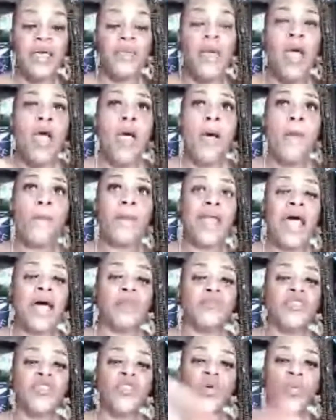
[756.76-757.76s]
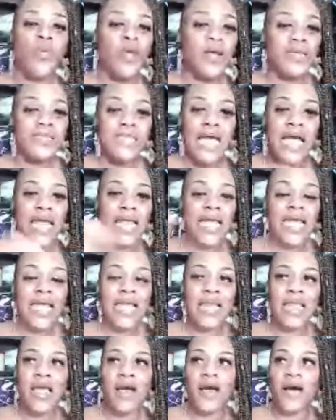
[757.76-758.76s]
but I'm super excited and
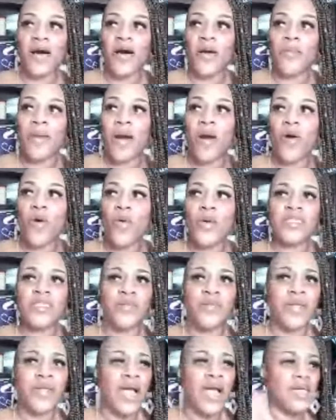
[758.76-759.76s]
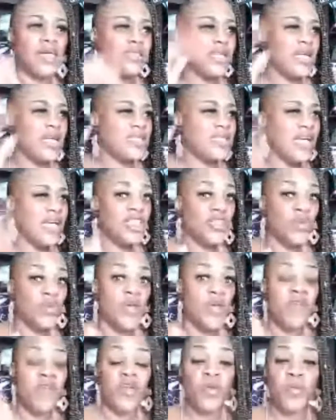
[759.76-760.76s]
about who is it? Beyonce, Taylor Swift. I know
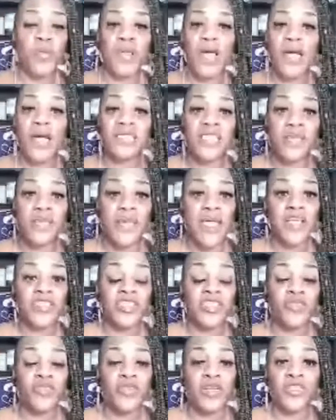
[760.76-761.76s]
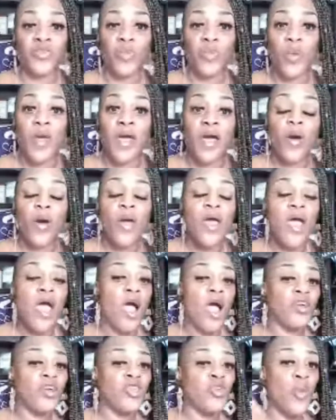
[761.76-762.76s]
Beyonce made history as well. Her
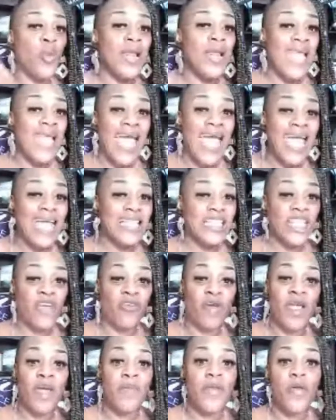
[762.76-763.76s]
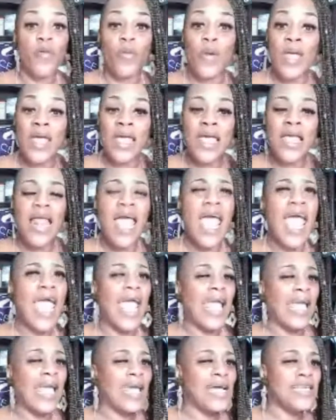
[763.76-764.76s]
28th Grammy win. And
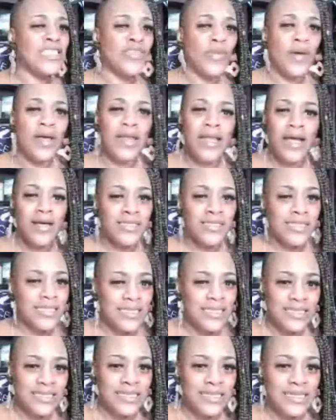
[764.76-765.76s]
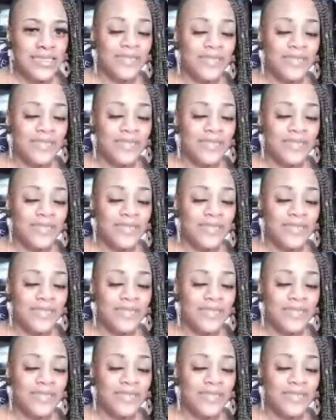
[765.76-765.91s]
guess what else, sisters?